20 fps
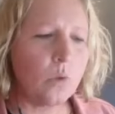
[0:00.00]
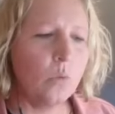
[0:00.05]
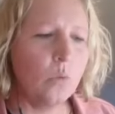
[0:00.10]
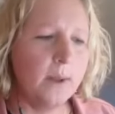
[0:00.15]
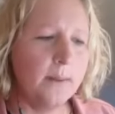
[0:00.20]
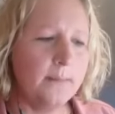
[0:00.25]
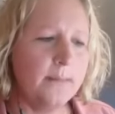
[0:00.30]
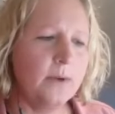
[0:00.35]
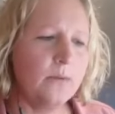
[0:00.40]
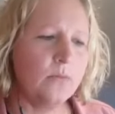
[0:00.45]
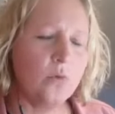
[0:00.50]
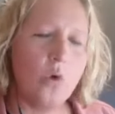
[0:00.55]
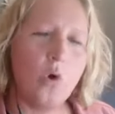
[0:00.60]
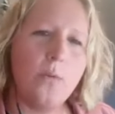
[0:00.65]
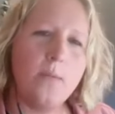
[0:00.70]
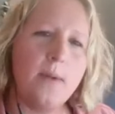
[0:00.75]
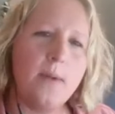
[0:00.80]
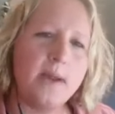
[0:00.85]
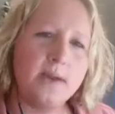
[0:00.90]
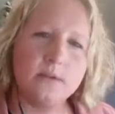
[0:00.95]
women
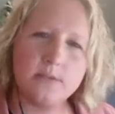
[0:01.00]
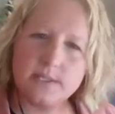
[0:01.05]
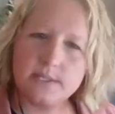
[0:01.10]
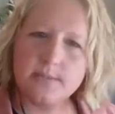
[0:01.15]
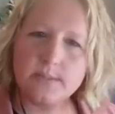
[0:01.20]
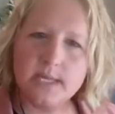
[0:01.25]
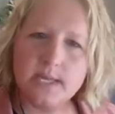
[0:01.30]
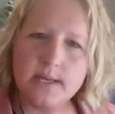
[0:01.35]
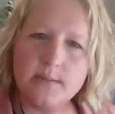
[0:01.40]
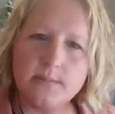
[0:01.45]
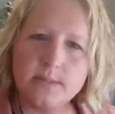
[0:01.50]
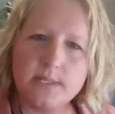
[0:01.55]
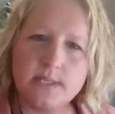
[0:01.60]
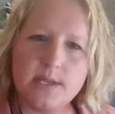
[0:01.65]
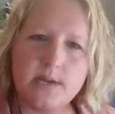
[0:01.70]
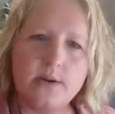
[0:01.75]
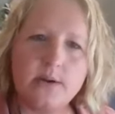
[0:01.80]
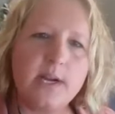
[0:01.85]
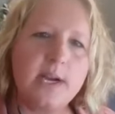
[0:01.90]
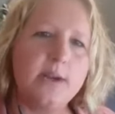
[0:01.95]
role models sometimes
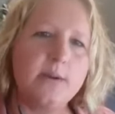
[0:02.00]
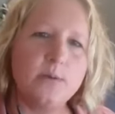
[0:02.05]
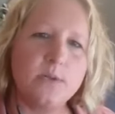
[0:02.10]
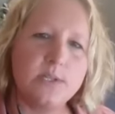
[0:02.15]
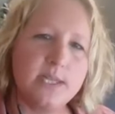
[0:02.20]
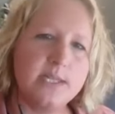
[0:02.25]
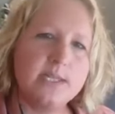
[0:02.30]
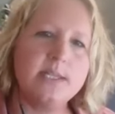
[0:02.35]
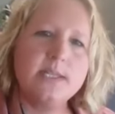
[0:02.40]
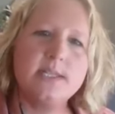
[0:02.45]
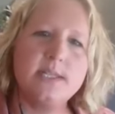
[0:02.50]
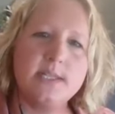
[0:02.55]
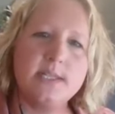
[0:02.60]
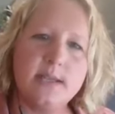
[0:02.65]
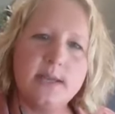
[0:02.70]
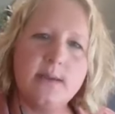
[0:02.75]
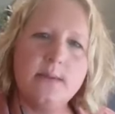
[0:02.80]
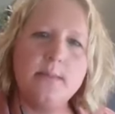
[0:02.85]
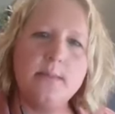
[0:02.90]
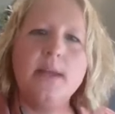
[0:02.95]
that are kind of presented to
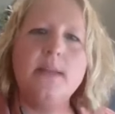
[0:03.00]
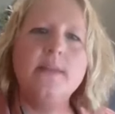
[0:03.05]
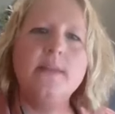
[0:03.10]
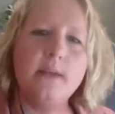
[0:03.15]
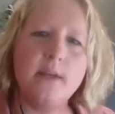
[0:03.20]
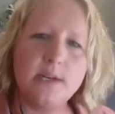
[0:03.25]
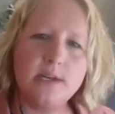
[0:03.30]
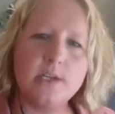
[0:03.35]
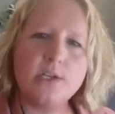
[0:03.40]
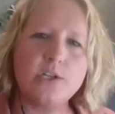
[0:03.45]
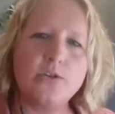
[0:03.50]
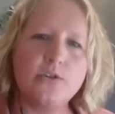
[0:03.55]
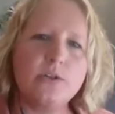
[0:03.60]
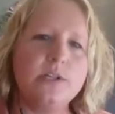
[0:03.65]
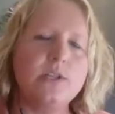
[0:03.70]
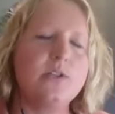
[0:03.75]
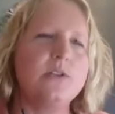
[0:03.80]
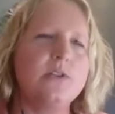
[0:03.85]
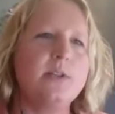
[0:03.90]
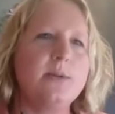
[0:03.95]
them in the
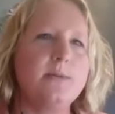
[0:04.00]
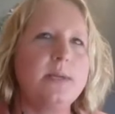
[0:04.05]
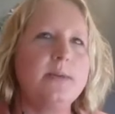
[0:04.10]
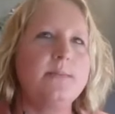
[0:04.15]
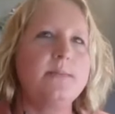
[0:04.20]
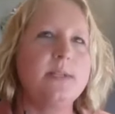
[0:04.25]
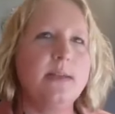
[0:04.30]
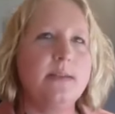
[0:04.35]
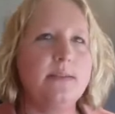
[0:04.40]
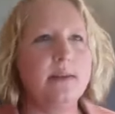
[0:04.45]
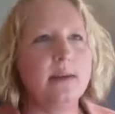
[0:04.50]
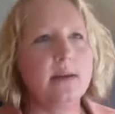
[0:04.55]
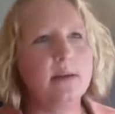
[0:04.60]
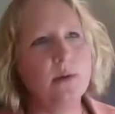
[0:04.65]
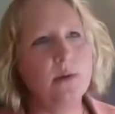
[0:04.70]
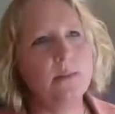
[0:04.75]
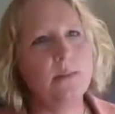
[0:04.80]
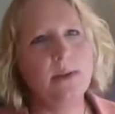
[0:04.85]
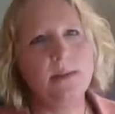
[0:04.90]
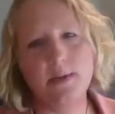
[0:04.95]
industry. So sometimes they think,
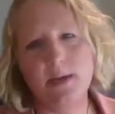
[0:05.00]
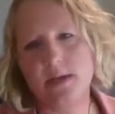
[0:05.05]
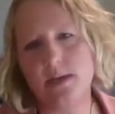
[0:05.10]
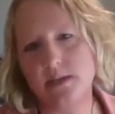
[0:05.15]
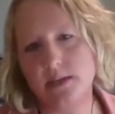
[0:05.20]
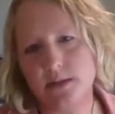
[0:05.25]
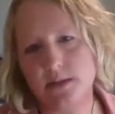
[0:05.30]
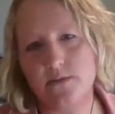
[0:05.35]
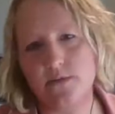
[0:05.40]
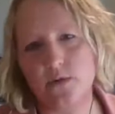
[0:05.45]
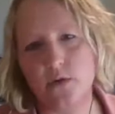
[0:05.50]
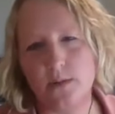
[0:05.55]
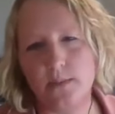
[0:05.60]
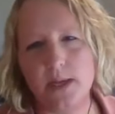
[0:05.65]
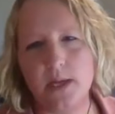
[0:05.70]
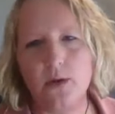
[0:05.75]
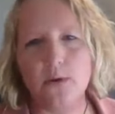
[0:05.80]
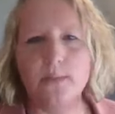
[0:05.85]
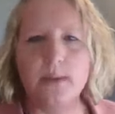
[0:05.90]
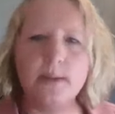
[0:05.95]
well, maybe it isn't for
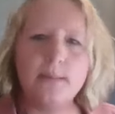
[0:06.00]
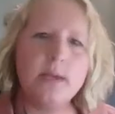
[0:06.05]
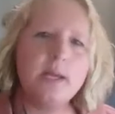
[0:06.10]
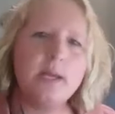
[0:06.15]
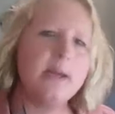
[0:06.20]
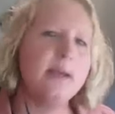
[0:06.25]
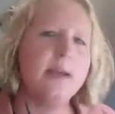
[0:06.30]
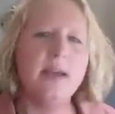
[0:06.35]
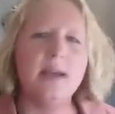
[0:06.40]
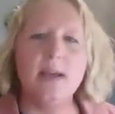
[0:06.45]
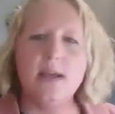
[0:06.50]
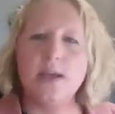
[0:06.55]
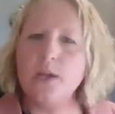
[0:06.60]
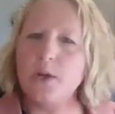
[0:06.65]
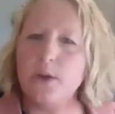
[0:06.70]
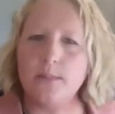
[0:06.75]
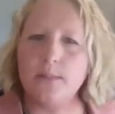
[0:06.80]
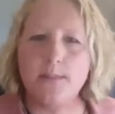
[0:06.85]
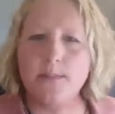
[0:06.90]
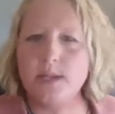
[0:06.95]
me, or maybe, you
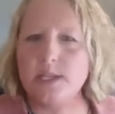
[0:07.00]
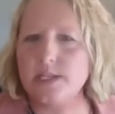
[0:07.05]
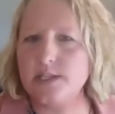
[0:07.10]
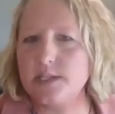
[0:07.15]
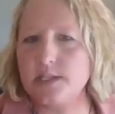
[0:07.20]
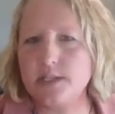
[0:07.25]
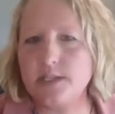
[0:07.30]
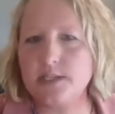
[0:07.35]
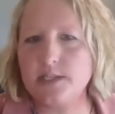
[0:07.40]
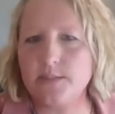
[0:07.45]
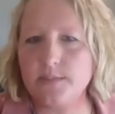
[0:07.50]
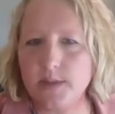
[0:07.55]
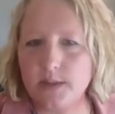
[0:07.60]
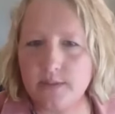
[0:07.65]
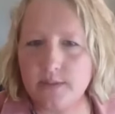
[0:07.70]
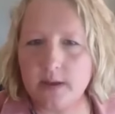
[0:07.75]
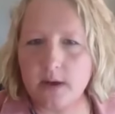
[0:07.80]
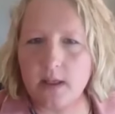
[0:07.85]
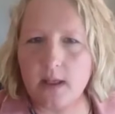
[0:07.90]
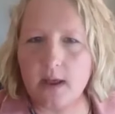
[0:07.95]
know, maybe this isn't
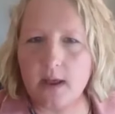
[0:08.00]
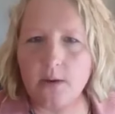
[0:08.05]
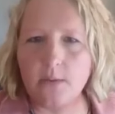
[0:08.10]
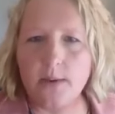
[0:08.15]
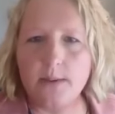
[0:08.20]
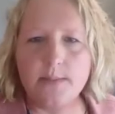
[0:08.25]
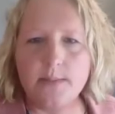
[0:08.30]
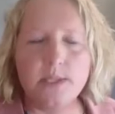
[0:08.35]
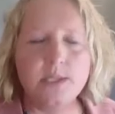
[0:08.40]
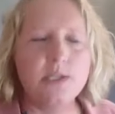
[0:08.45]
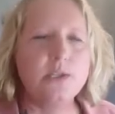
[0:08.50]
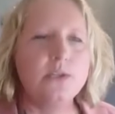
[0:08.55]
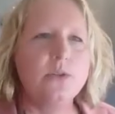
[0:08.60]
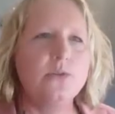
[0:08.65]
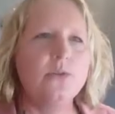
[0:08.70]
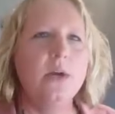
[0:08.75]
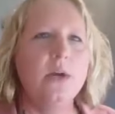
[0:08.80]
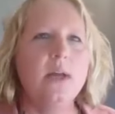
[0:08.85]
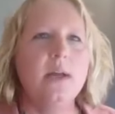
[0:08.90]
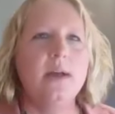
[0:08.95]
something that a lot of women
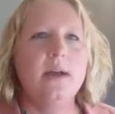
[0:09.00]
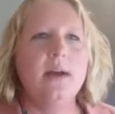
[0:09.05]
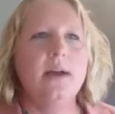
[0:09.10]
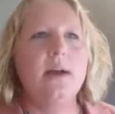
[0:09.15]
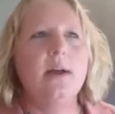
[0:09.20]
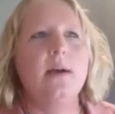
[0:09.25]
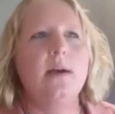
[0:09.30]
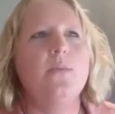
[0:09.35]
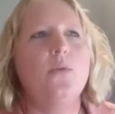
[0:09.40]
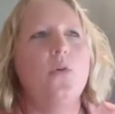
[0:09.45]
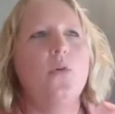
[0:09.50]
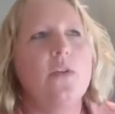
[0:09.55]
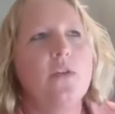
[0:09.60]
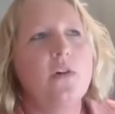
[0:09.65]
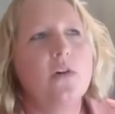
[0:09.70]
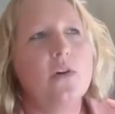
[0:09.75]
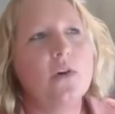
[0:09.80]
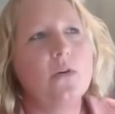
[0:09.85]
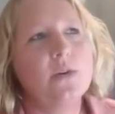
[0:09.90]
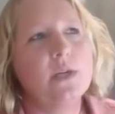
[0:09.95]
do. Or
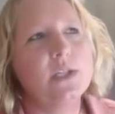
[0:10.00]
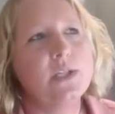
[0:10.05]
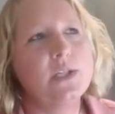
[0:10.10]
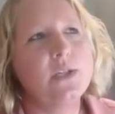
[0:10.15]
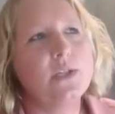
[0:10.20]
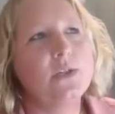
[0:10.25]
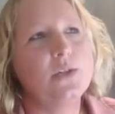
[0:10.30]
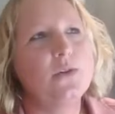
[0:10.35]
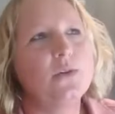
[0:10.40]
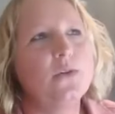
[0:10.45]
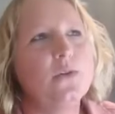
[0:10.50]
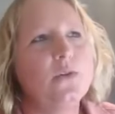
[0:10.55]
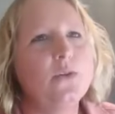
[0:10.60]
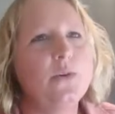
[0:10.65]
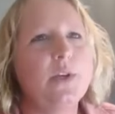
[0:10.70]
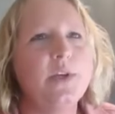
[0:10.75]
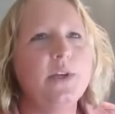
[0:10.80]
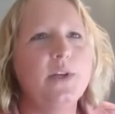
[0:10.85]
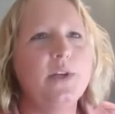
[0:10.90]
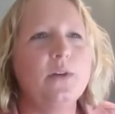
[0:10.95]
they'll go into,
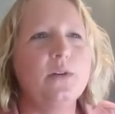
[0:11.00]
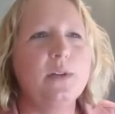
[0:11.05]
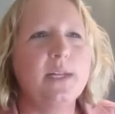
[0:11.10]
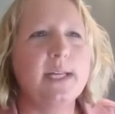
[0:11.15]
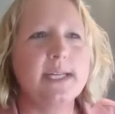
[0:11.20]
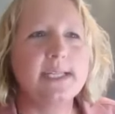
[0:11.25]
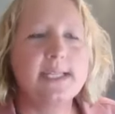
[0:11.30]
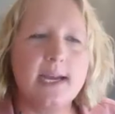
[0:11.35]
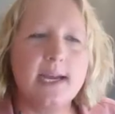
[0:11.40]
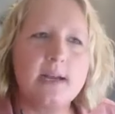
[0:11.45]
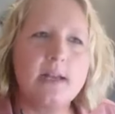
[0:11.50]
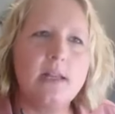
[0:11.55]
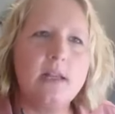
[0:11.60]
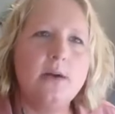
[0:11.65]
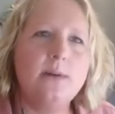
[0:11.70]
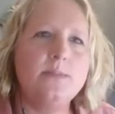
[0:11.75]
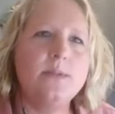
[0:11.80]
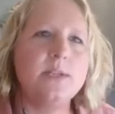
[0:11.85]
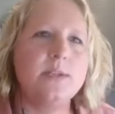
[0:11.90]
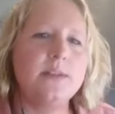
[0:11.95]
you know, like tech
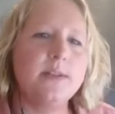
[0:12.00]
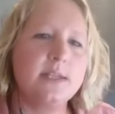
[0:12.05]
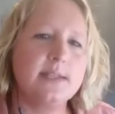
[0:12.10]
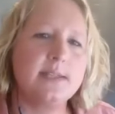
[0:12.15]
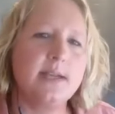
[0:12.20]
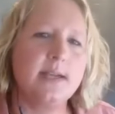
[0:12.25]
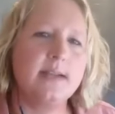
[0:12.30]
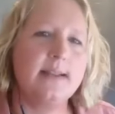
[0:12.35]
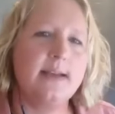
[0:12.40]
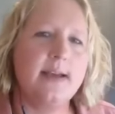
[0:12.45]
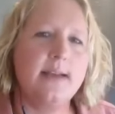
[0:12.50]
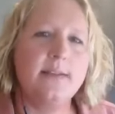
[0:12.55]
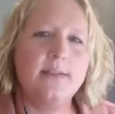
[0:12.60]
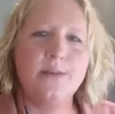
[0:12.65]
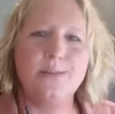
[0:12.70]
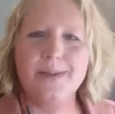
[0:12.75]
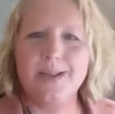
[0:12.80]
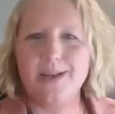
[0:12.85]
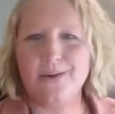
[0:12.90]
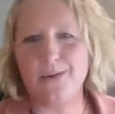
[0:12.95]
clubs and things like that. And
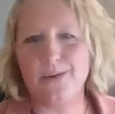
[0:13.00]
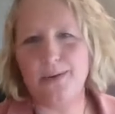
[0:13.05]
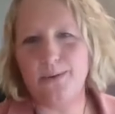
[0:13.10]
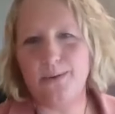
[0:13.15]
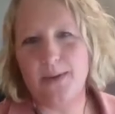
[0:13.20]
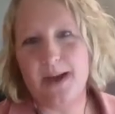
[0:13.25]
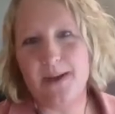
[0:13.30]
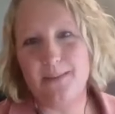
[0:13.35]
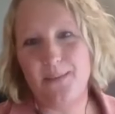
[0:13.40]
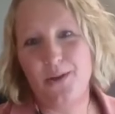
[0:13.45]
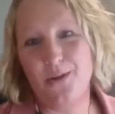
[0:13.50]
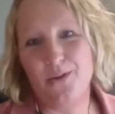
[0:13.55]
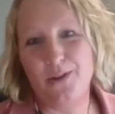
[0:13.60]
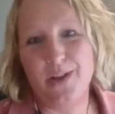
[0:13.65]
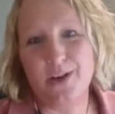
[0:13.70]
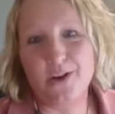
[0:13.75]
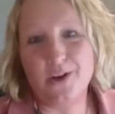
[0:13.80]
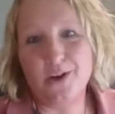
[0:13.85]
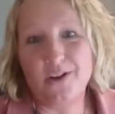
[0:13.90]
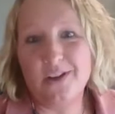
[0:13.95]
they'll be like, well, I'm the
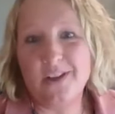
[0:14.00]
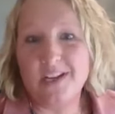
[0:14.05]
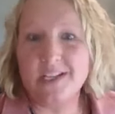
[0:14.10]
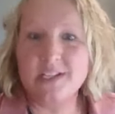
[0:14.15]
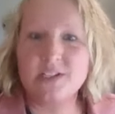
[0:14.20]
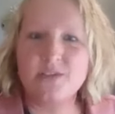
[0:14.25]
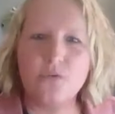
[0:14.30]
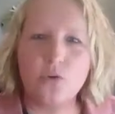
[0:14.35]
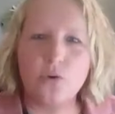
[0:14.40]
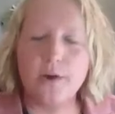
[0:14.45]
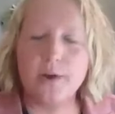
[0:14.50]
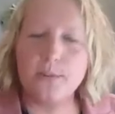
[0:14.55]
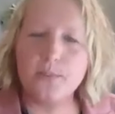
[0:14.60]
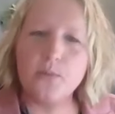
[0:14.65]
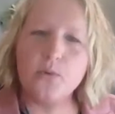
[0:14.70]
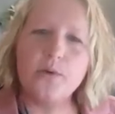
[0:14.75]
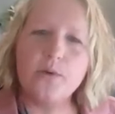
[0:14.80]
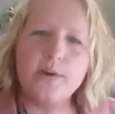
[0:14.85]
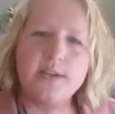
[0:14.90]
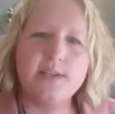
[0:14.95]
only girl and it's 40
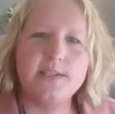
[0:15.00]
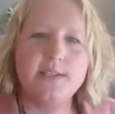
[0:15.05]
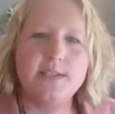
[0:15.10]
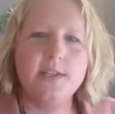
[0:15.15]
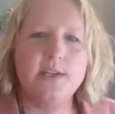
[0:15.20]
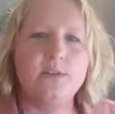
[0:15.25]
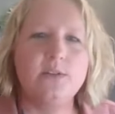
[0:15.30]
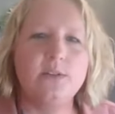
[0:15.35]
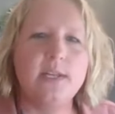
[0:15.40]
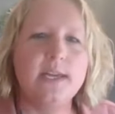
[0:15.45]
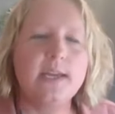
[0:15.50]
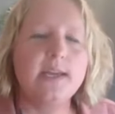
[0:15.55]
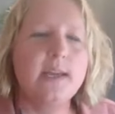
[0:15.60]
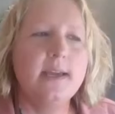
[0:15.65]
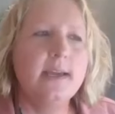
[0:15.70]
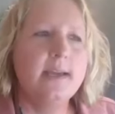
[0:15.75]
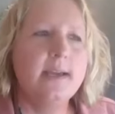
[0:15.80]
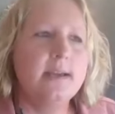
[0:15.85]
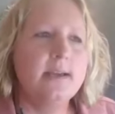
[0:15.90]
boys, you know, like,